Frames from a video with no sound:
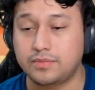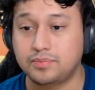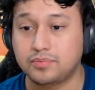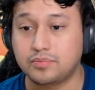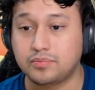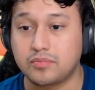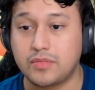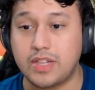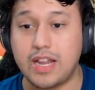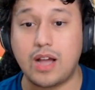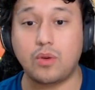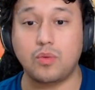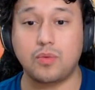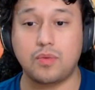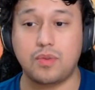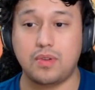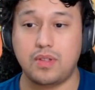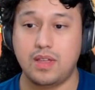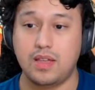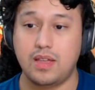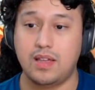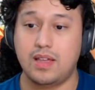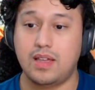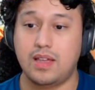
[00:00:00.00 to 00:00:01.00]
Now,
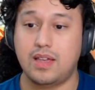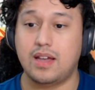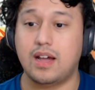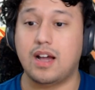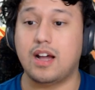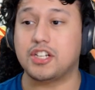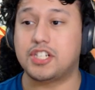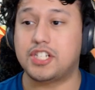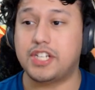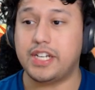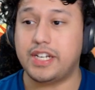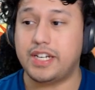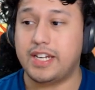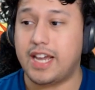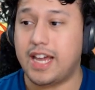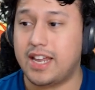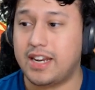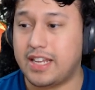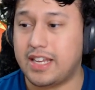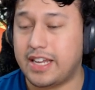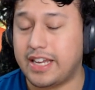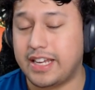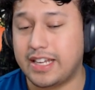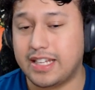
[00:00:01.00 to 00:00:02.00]

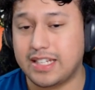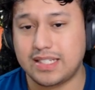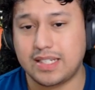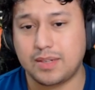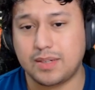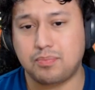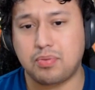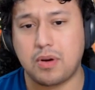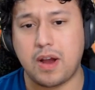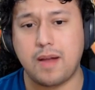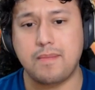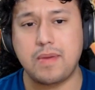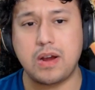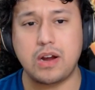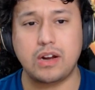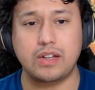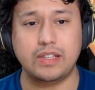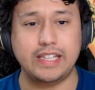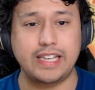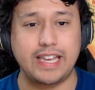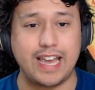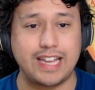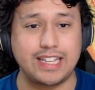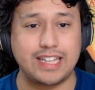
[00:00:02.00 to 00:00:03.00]
Xinyan is
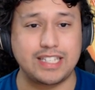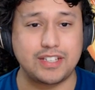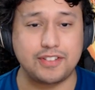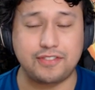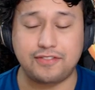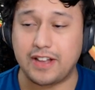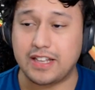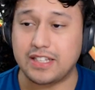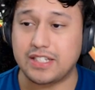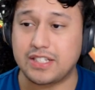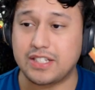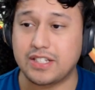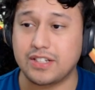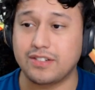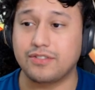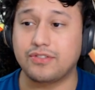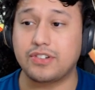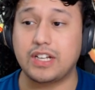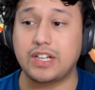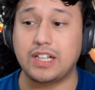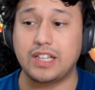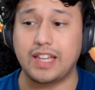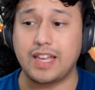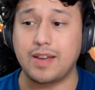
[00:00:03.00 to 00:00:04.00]
primarily a
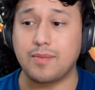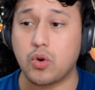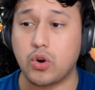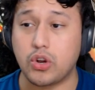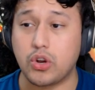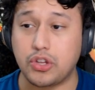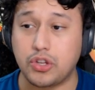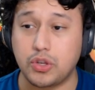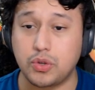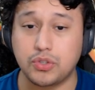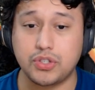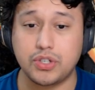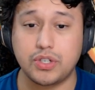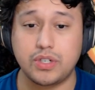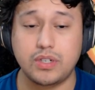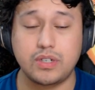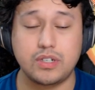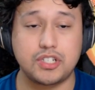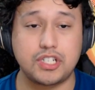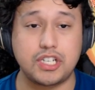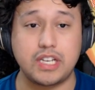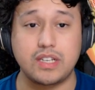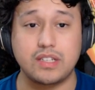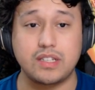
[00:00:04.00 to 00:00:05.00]
defensive claymore user.
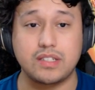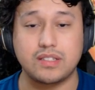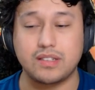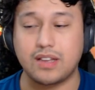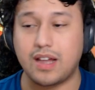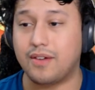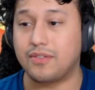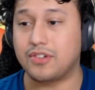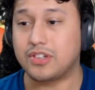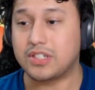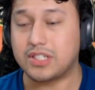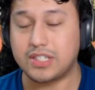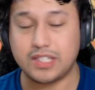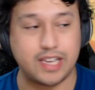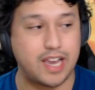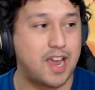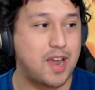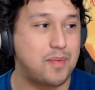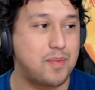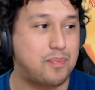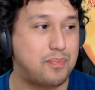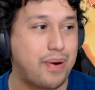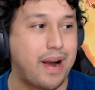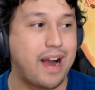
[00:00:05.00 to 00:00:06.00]
She is obviously
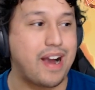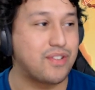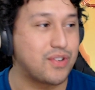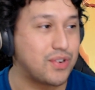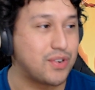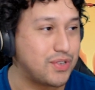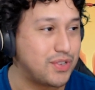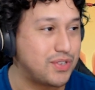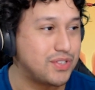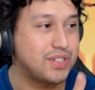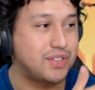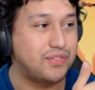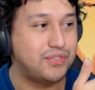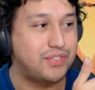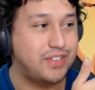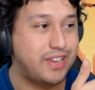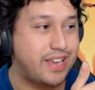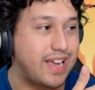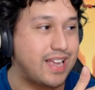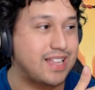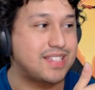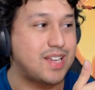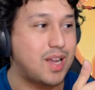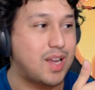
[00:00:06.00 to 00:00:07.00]
a pyro user, if you
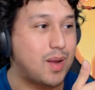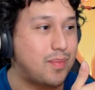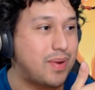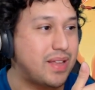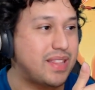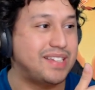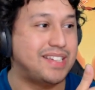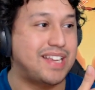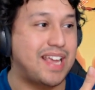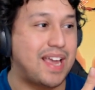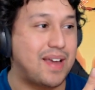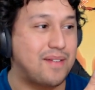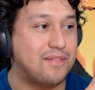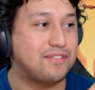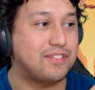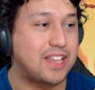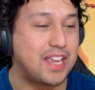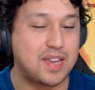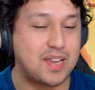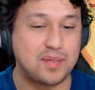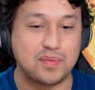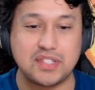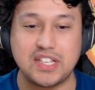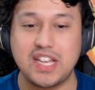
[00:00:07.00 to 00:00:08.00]
can't tell by the damn
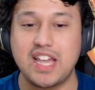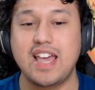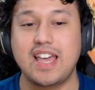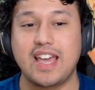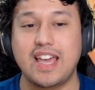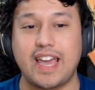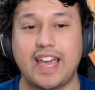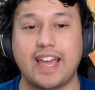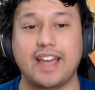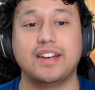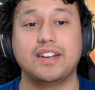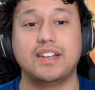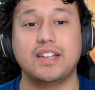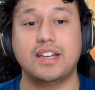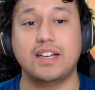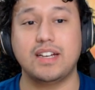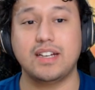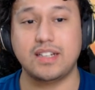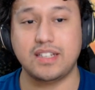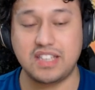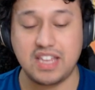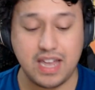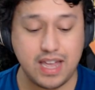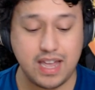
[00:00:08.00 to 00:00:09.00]
flames. And
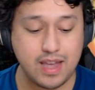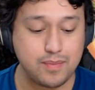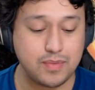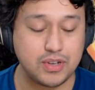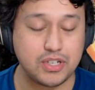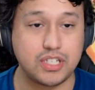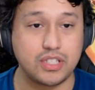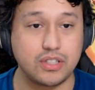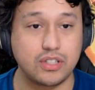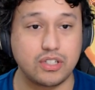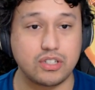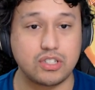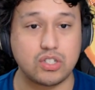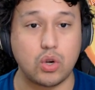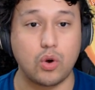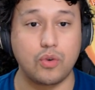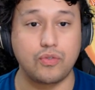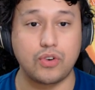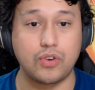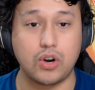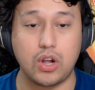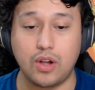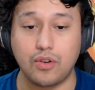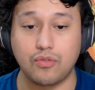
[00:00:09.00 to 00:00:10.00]
yeah, I mean, she looks
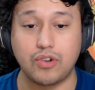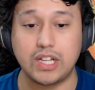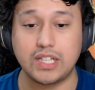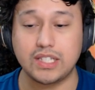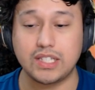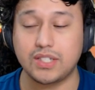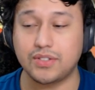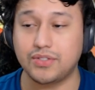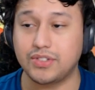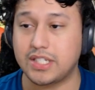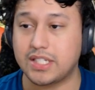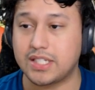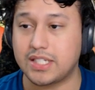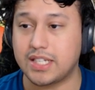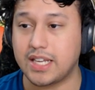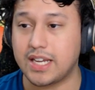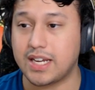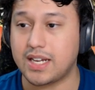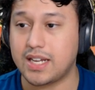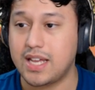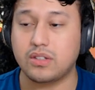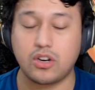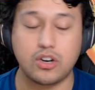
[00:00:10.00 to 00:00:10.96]
overall relatively sick.